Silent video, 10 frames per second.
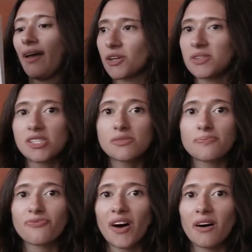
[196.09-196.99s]
so it just
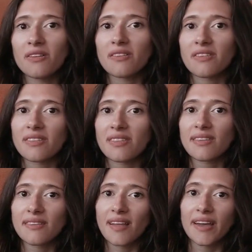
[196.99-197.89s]
felt
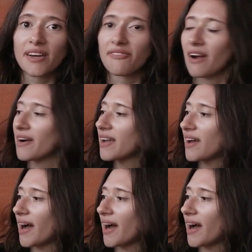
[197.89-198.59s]
like a very